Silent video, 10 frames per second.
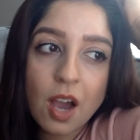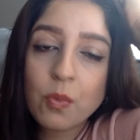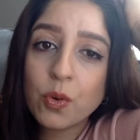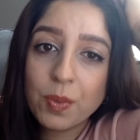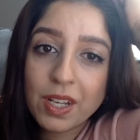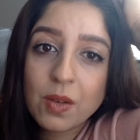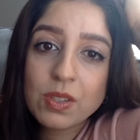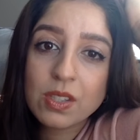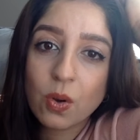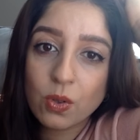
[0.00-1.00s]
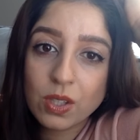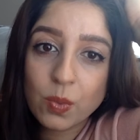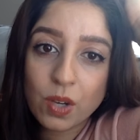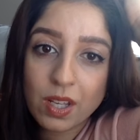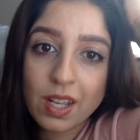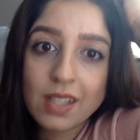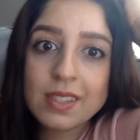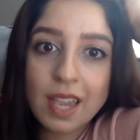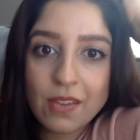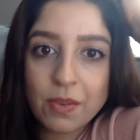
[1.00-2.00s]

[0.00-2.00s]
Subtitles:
Rubina was the only one, aside